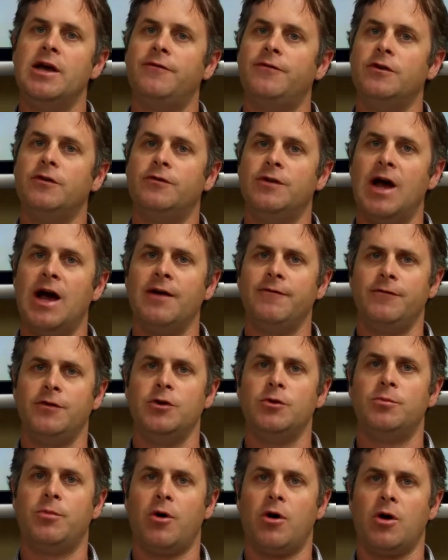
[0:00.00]
If you've not
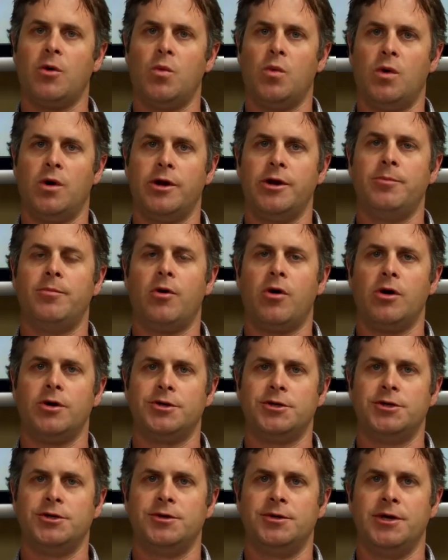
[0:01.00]
viewed Part 1 and
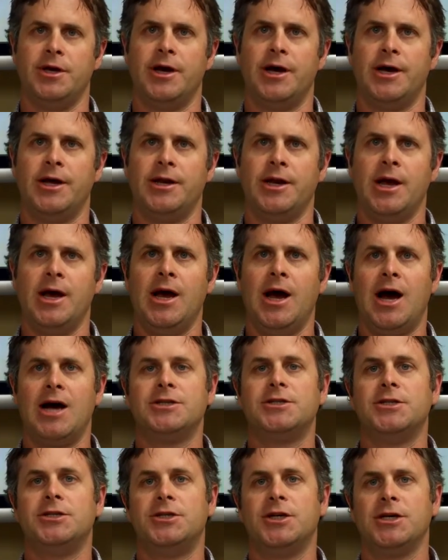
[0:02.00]
Part 2 yet,
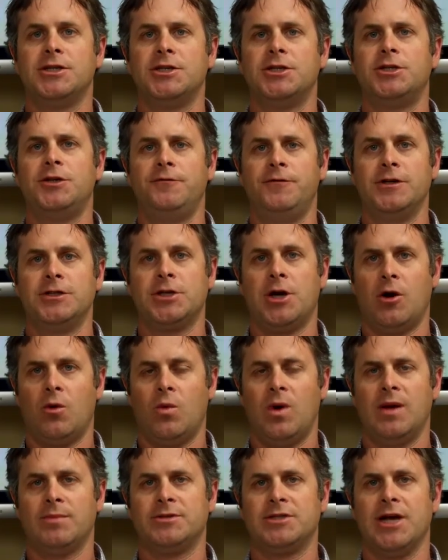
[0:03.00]
I suggest that you visit
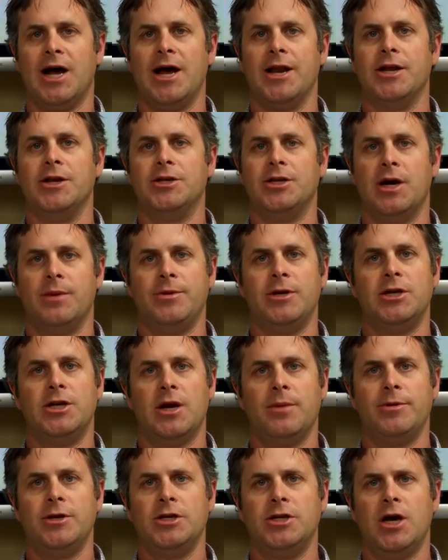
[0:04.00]
our website at
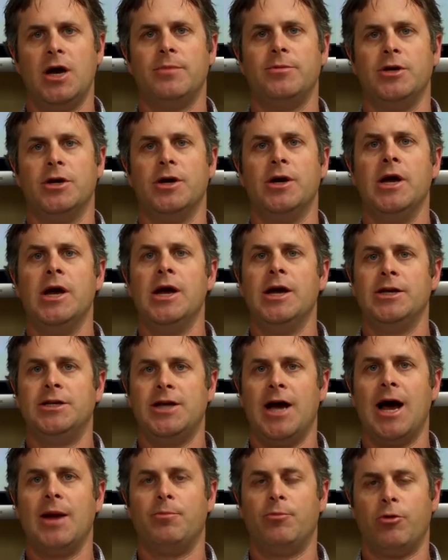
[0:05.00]

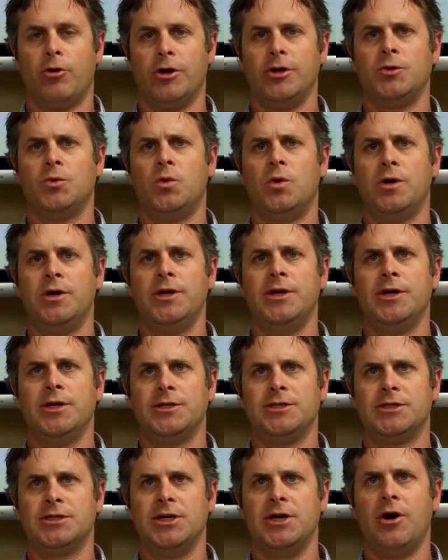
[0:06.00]

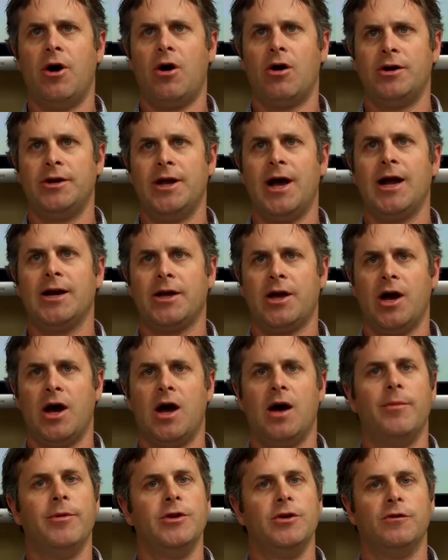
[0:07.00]

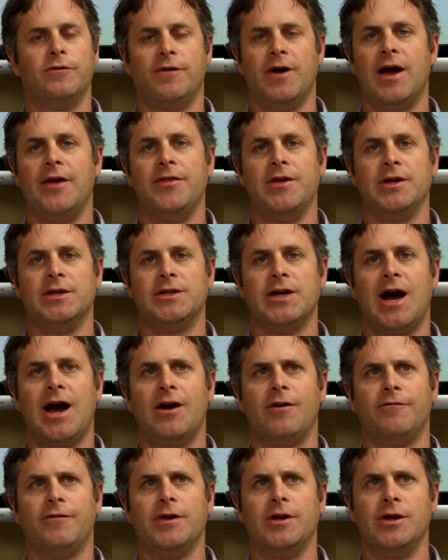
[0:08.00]
www.brentwoodcr.com and you'll find the
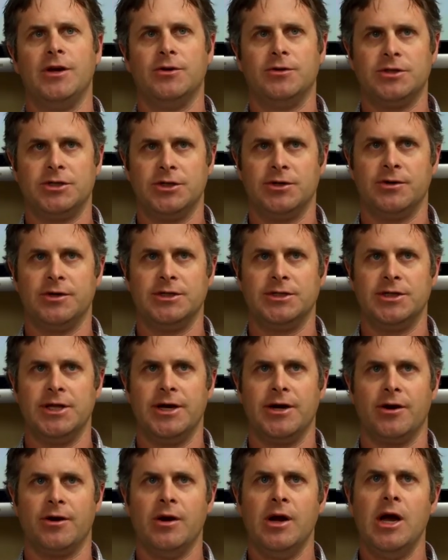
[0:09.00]
entire video series
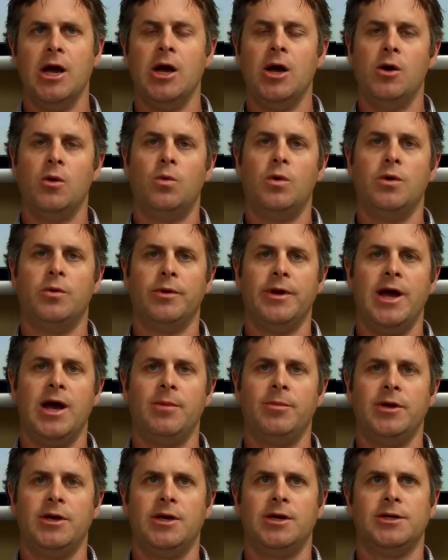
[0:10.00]
there. We will
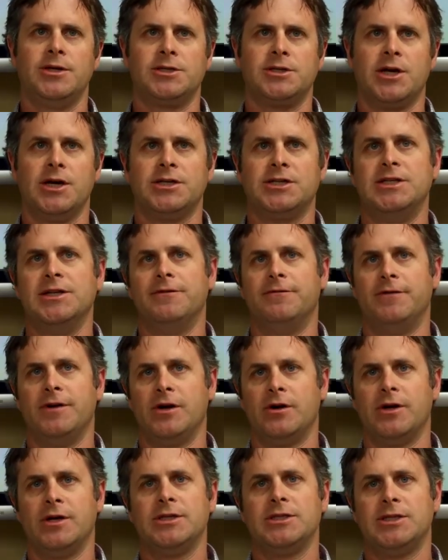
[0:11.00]
now begin discussing the
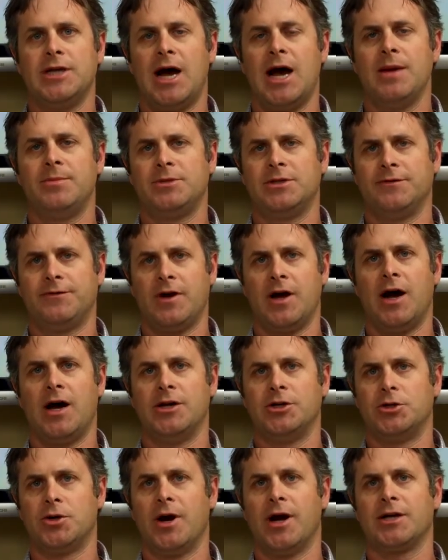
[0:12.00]
various types of
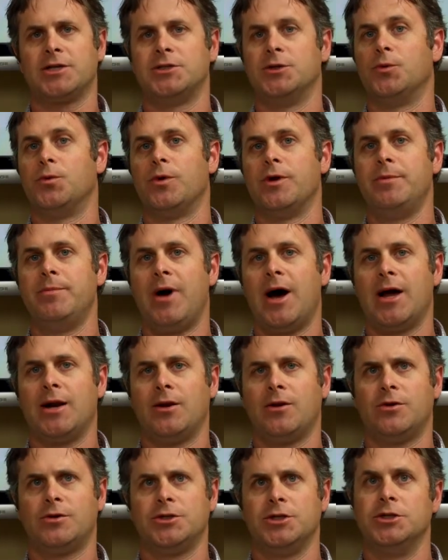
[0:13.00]
contracts that
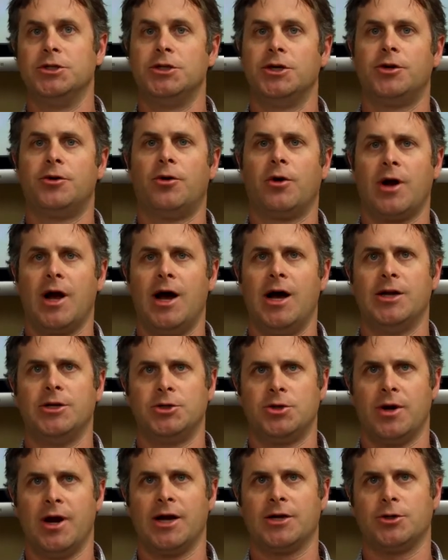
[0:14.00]
remodelers and general
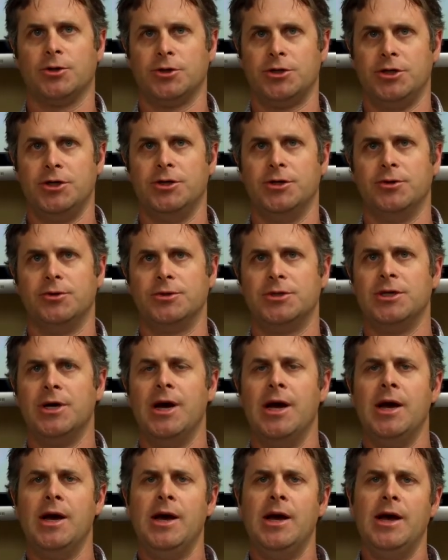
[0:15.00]
contractors use.